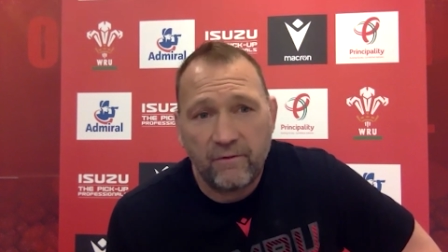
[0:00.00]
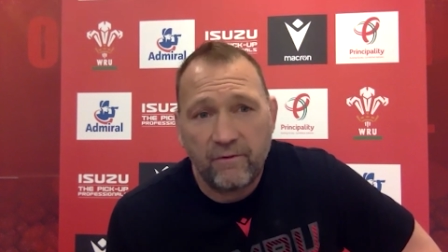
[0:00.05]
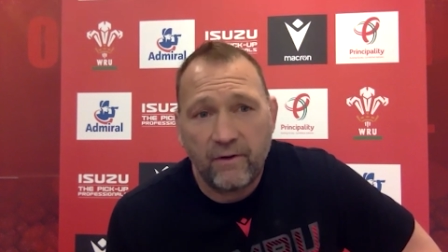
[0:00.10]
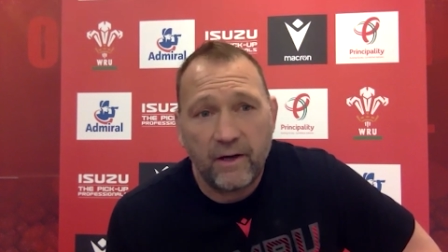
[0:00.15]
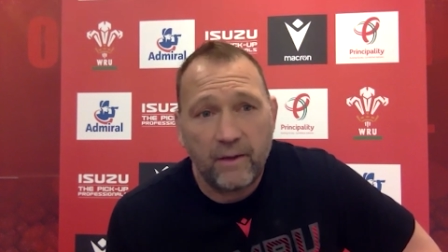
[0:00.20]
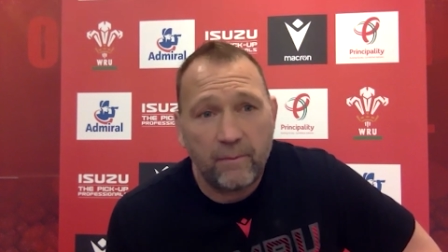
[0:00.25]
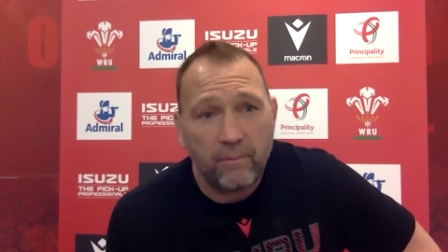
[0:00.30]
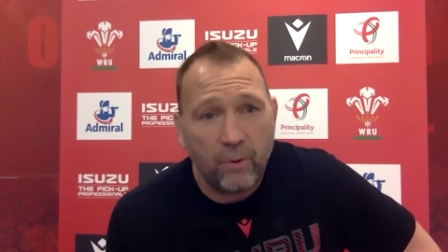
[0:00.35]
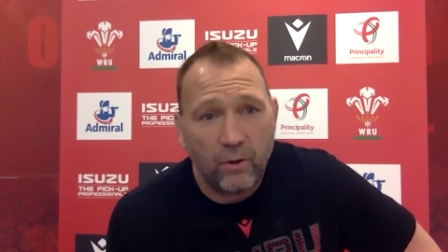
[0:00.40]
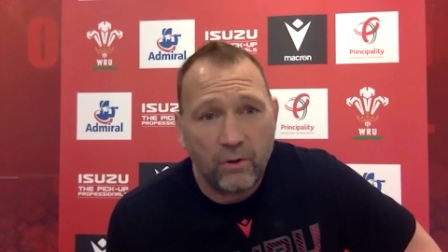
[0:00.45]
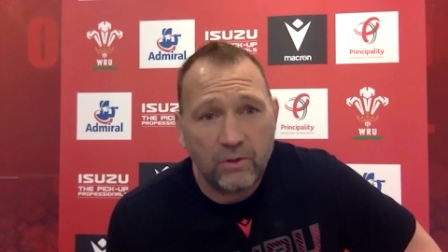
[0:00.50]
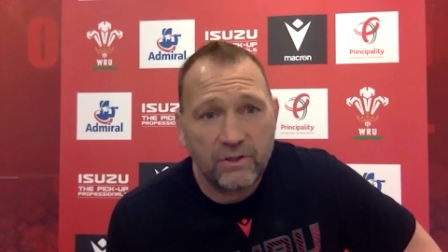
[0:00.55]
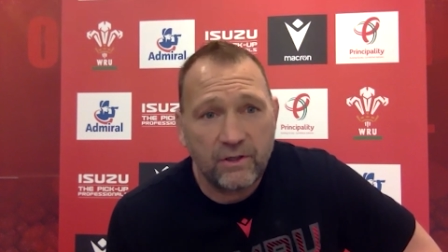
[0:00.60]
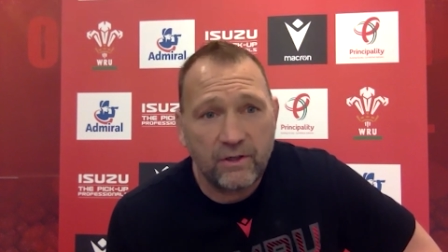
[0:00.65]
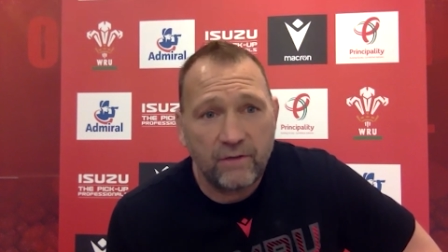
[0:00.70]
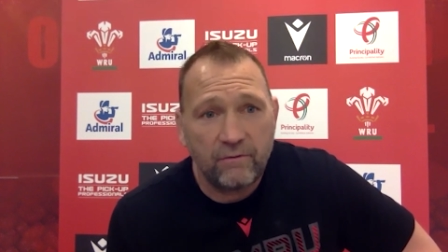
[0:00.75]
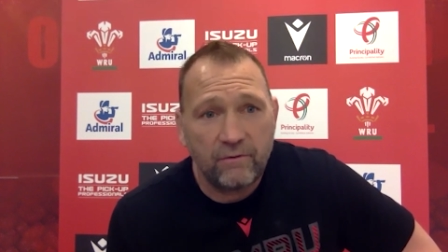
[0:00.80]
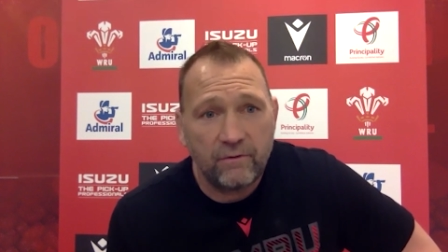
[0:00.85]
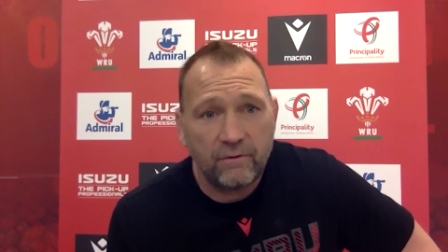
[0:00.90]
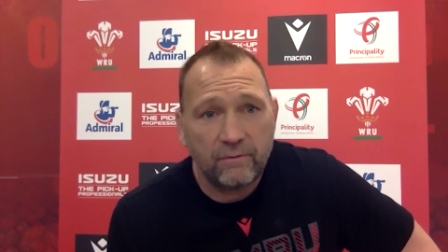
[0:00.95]
very
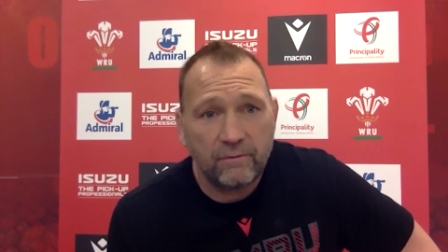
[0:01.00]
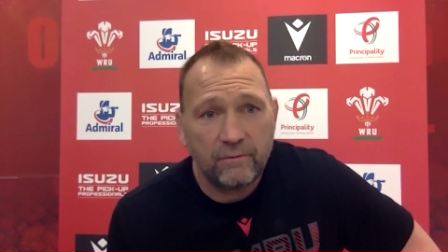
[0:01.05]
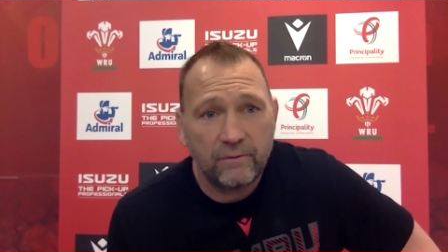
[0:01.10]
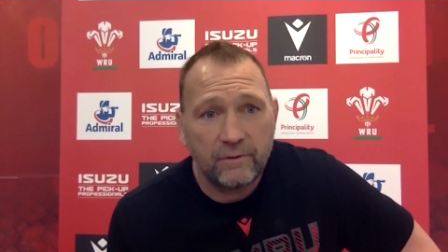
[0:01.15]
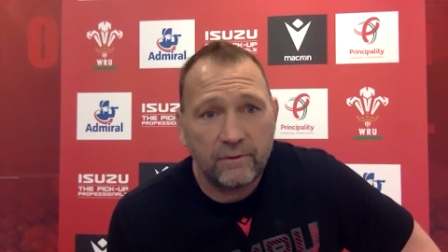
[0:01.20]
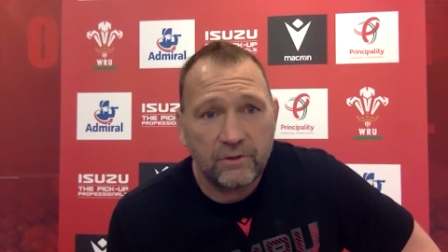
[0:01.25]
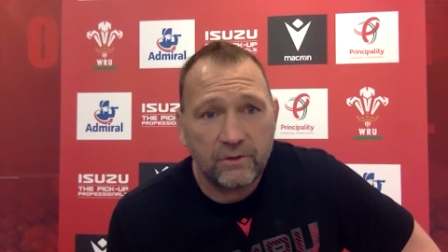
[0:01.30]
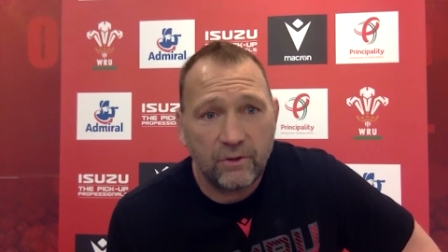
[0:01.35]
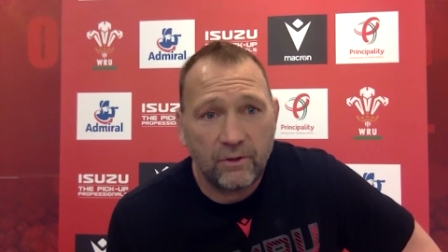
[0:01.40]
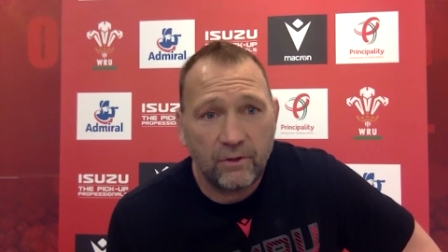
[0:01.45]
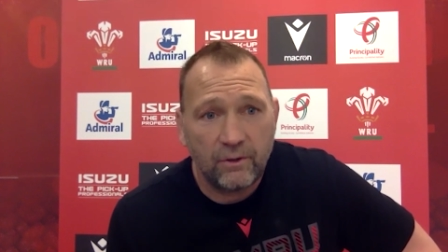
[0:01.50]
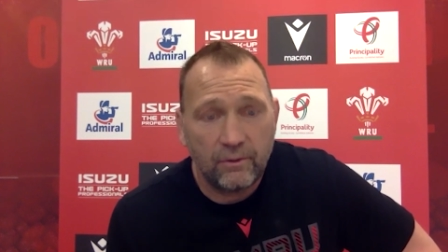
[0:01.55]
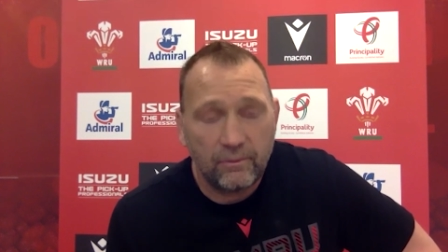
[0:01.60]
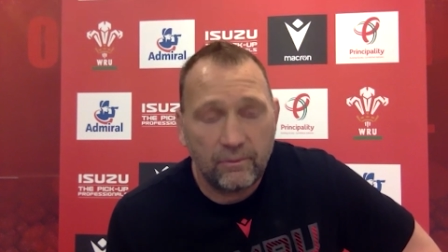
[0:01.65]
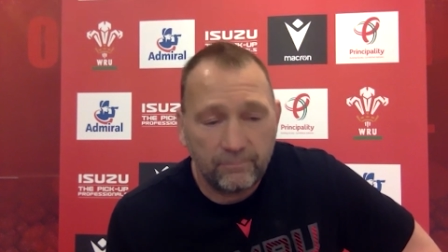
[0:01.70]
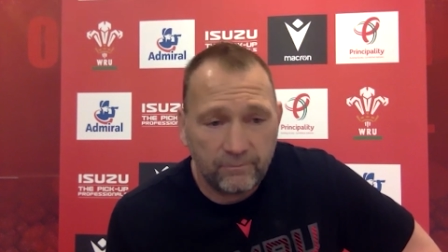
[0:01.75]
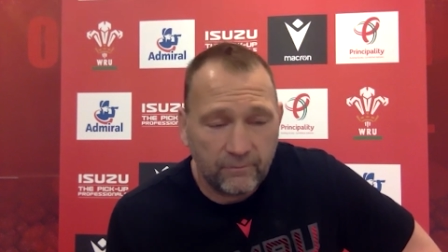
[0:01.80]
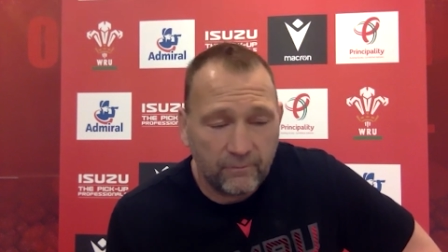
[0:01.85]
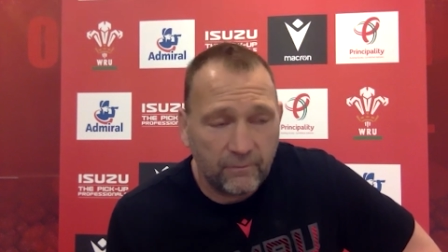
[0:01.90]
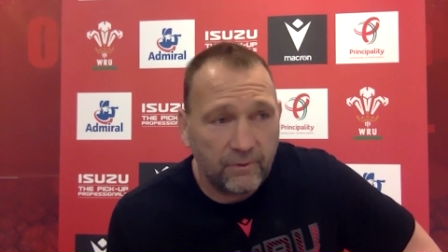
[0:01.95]
positive. So
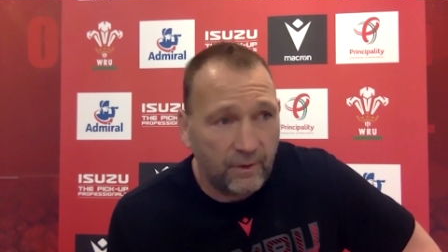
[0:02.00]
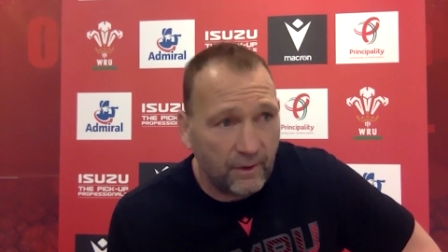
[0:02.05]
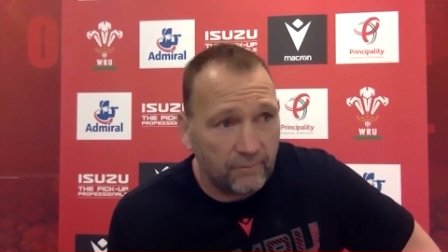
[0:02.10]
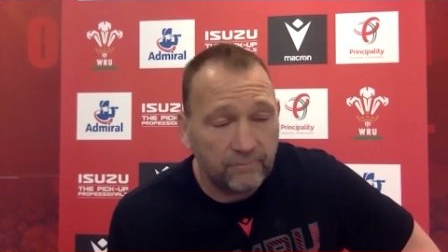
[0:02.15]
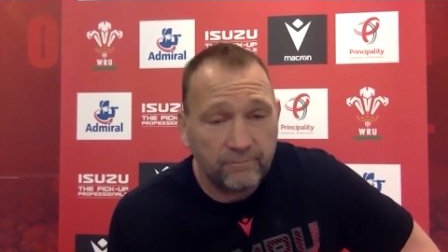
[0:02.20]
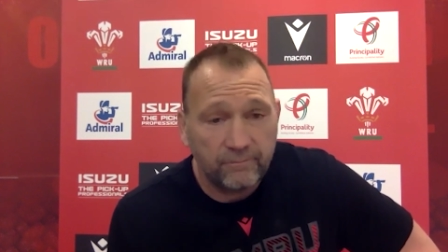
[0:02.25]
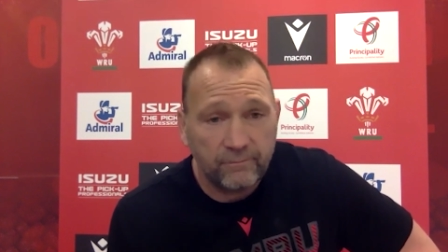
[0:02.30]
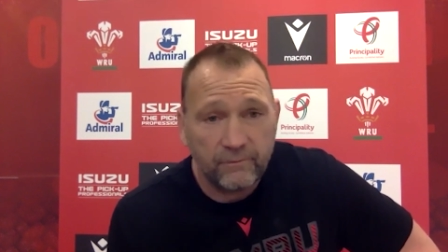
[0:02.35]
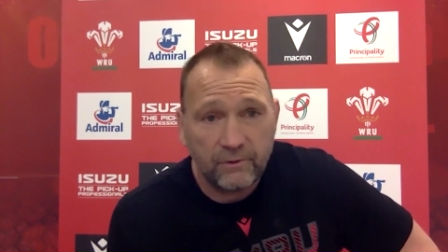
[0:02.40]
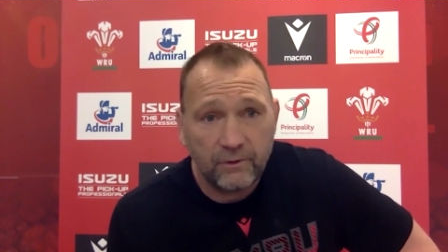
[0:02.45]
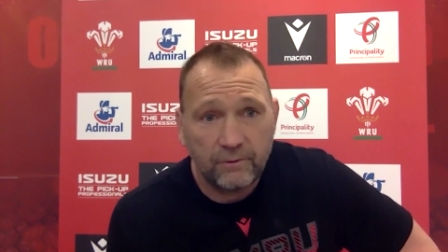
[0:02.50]
yeah, good.